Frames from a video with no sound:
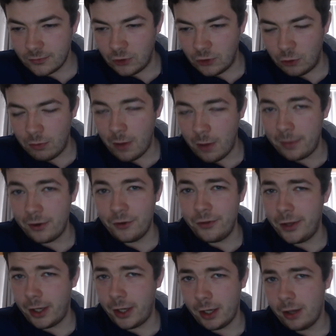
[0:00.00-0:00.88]
Maybe on
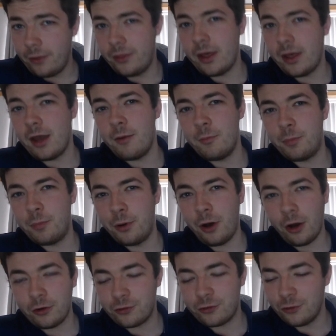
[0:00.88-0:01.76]
the
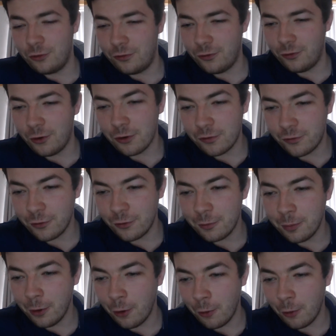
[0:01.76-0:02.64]
impartial Fog
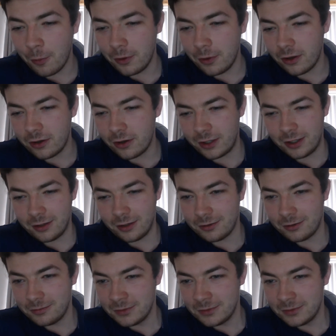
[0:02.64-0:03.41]
Football, but not here.